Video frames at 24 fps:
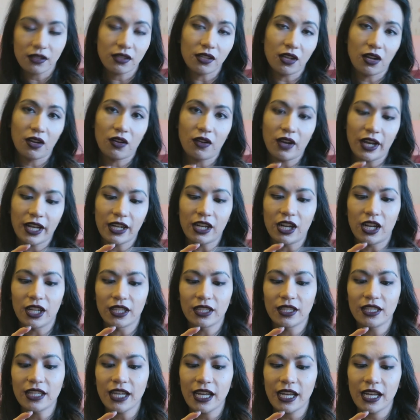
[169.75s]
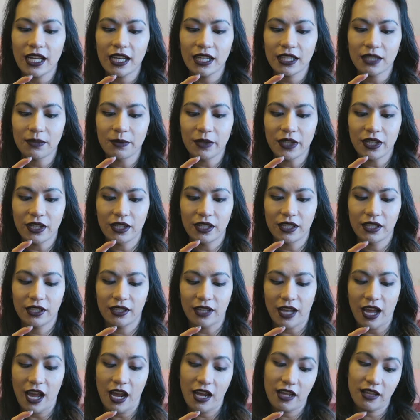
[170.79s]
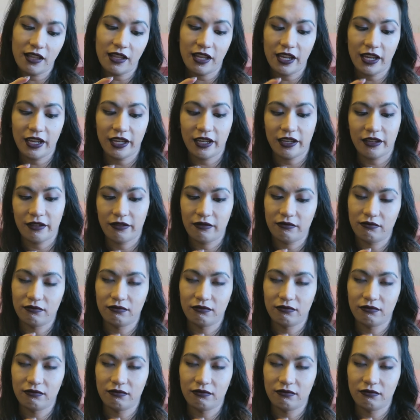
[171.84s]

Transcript: So I got that because I like